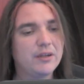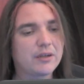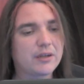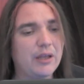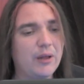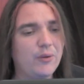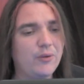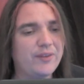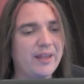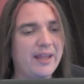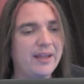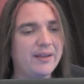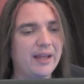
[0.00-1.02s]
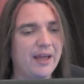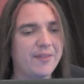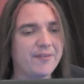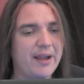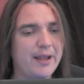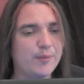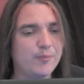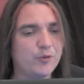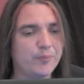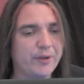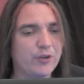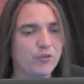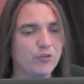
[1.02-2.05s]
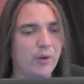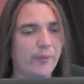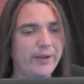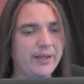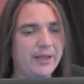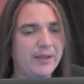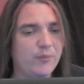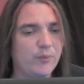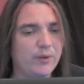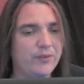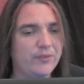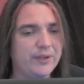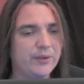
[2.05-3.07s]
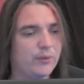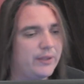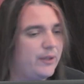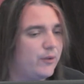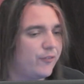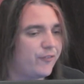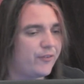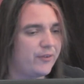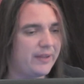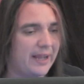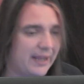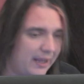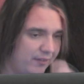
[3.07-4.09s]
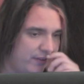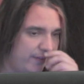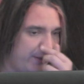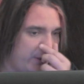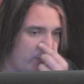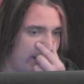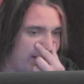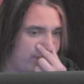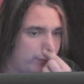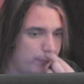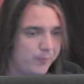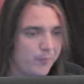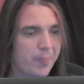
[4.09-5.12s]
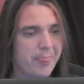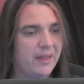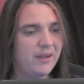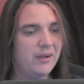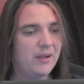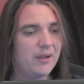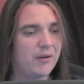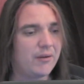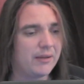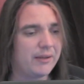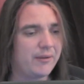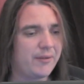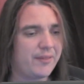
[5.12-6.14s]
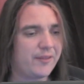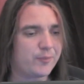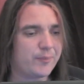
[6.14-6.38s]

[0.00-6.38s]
clothes and other items, but growing it was illegal for decades in the U.S. Earlier this